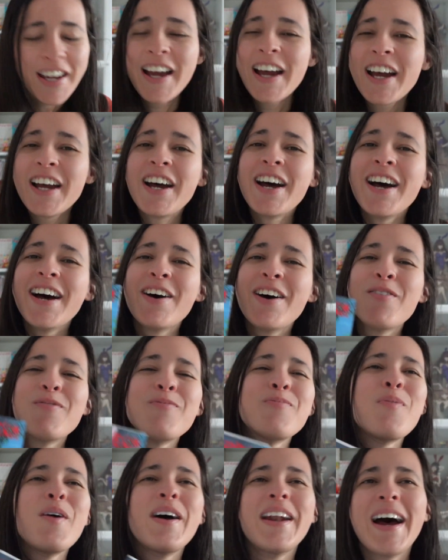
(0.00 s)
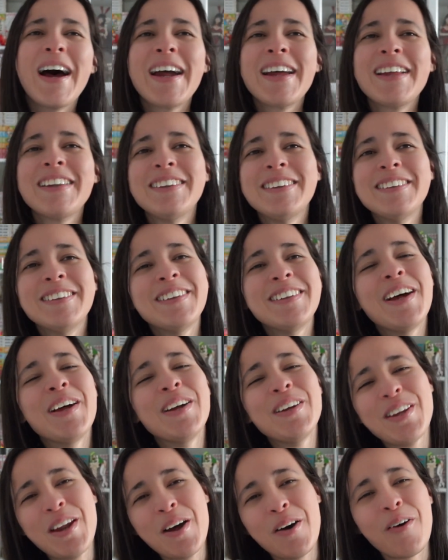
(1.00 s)
I'm going
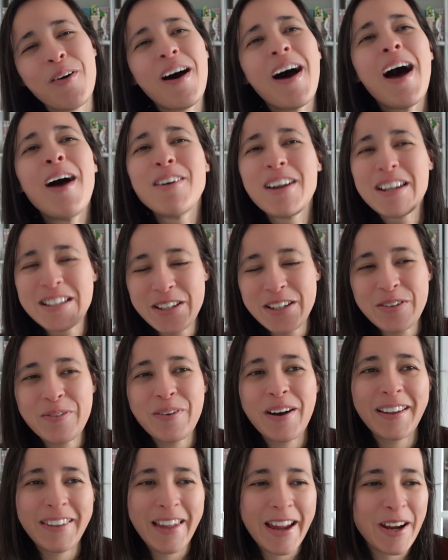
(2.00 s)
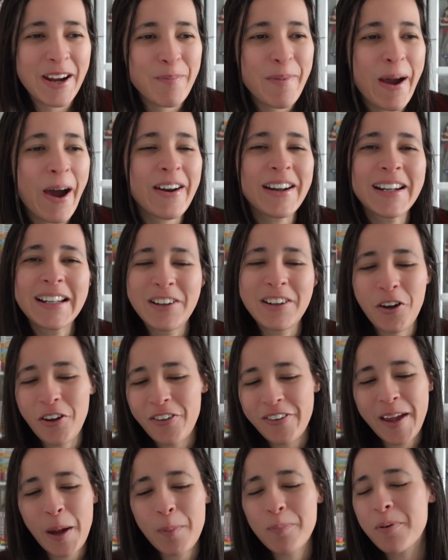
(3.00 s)
to tell you what I like about it and all of
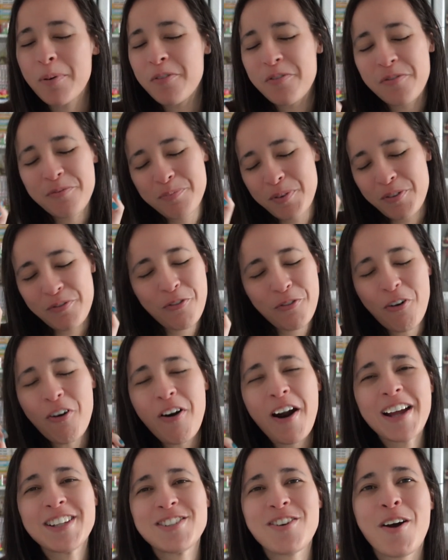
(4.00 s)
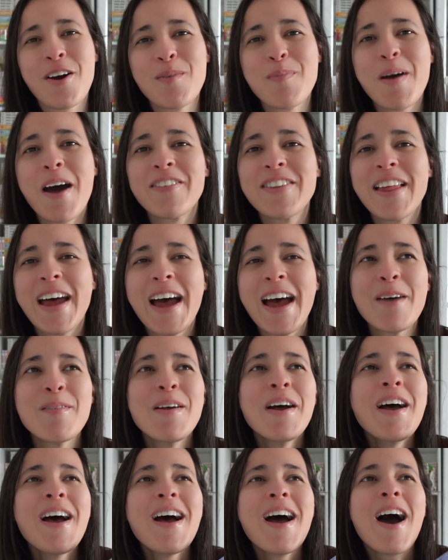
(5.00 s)
that. But before I talk about that,
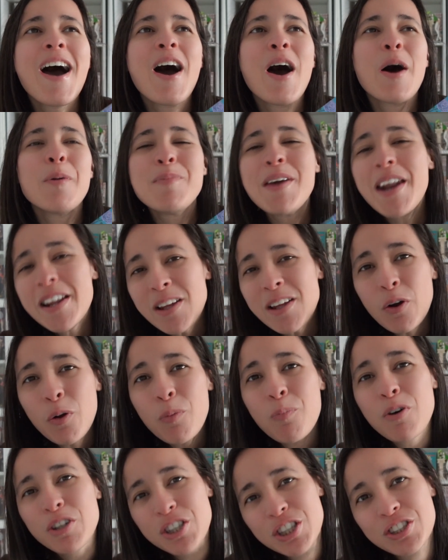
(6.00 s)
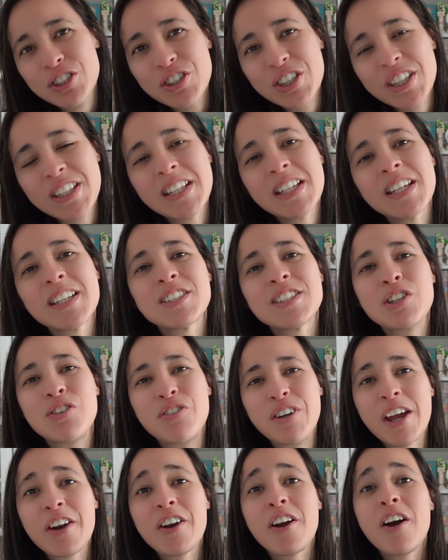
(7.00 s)
Minetaro Mochizuki is the
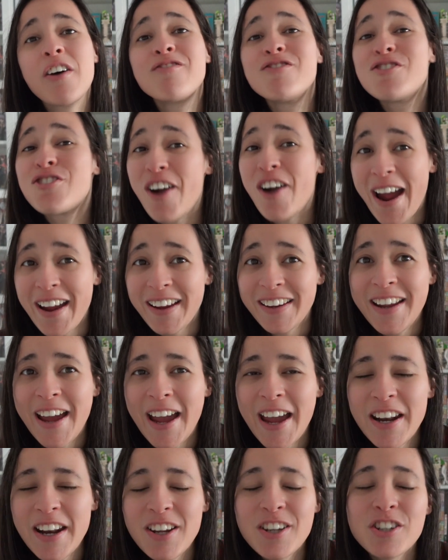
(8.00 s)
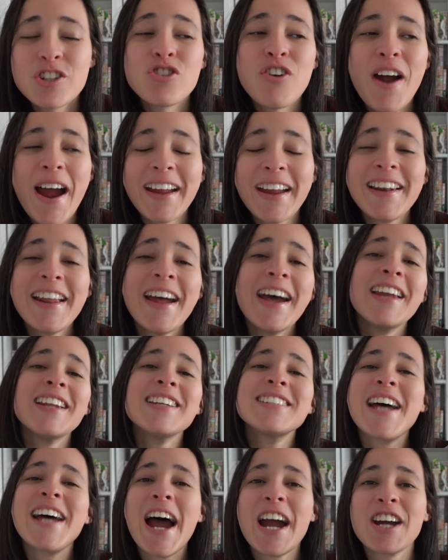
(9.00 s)
creator of Dragon Head. Dragon Head
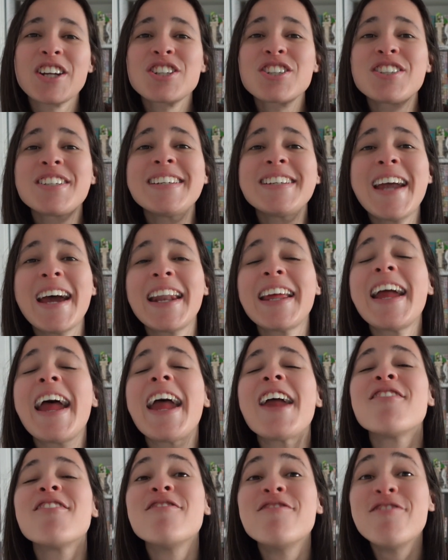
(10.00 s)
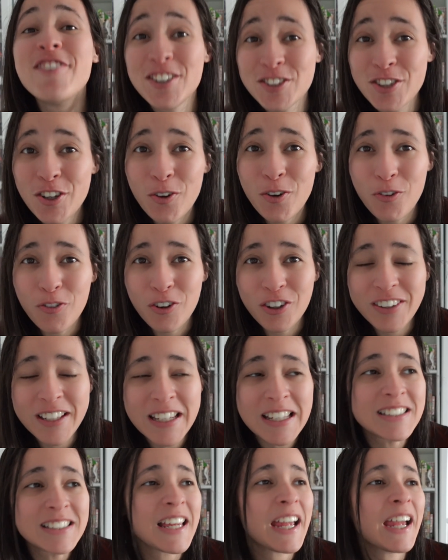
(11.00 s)
is actually getting a physical
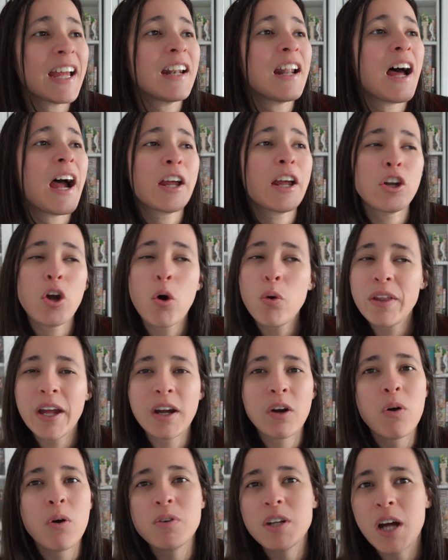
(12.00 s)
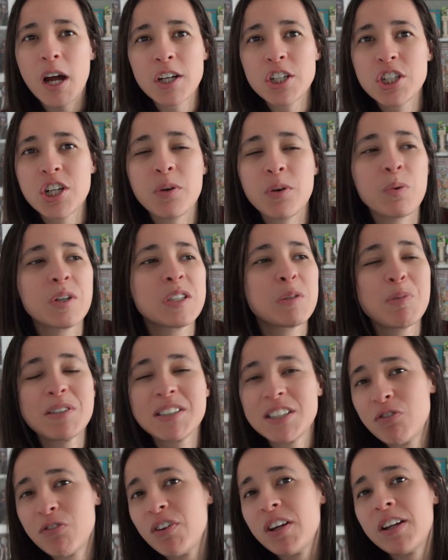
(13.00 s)
release, and I know that Kodansha was
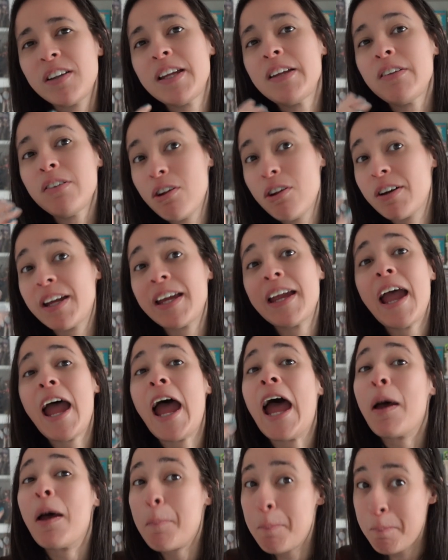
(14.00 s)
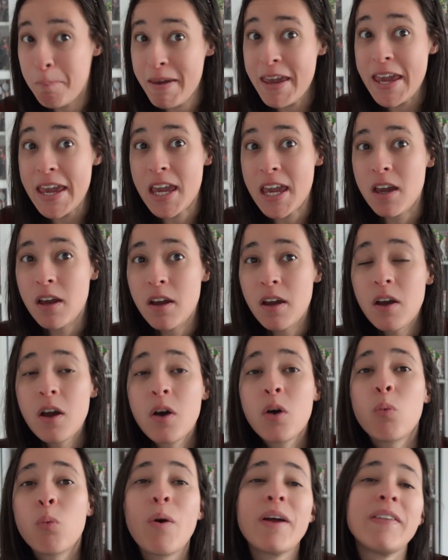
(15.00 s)
specifically looking at me
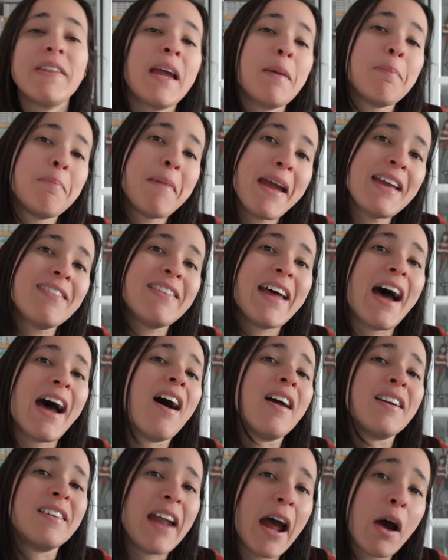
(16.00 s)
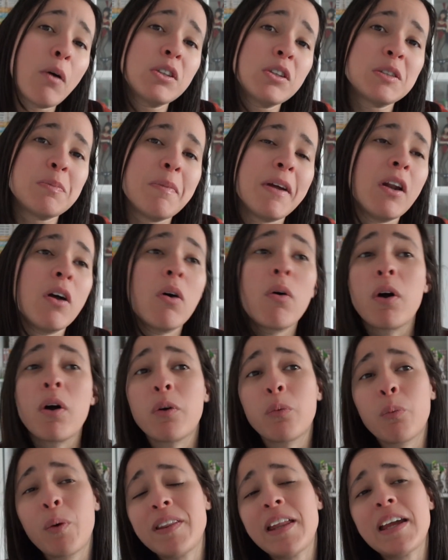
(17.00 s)
when they made that announcement, or
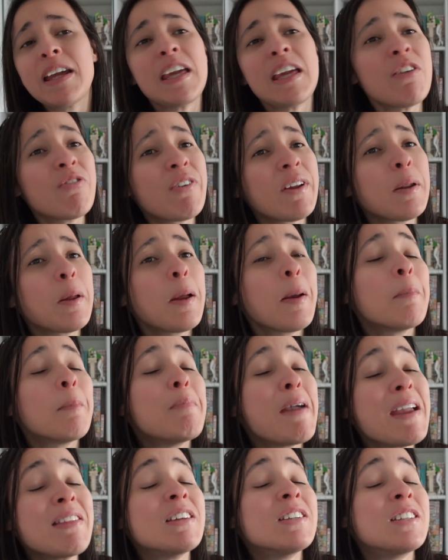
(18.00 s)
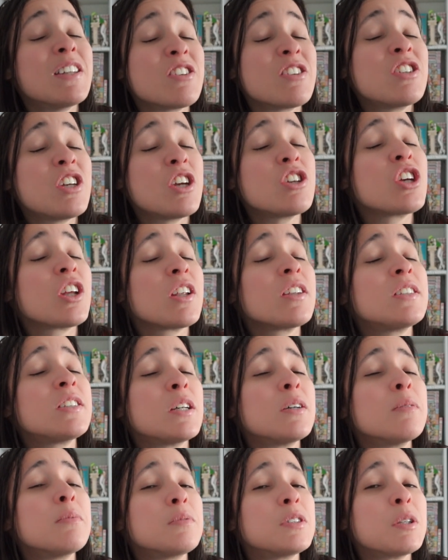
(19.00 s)
when they even made the decision
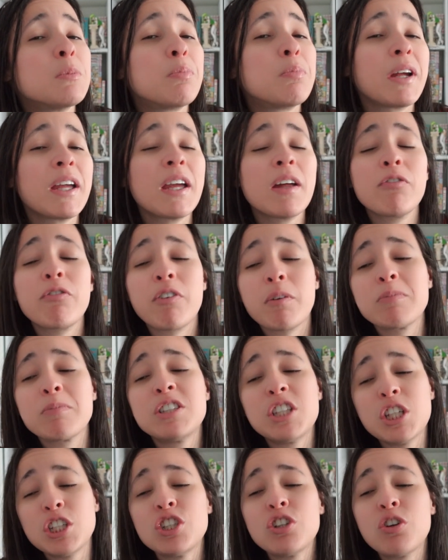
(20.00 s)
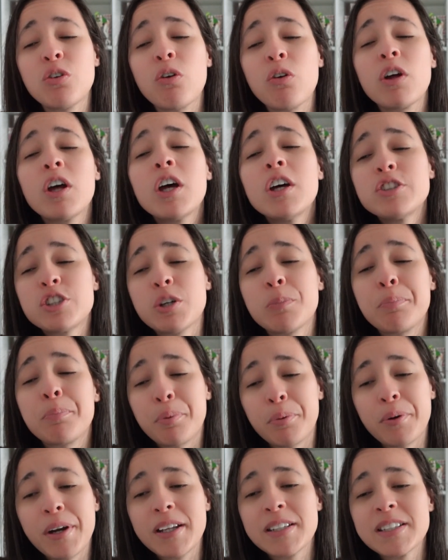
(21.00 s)
to bring it from digital to
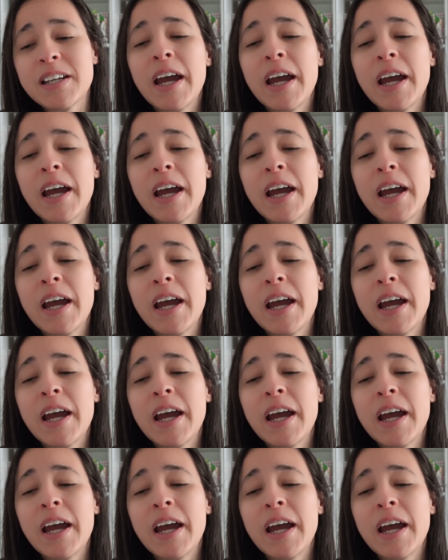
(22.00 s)
print.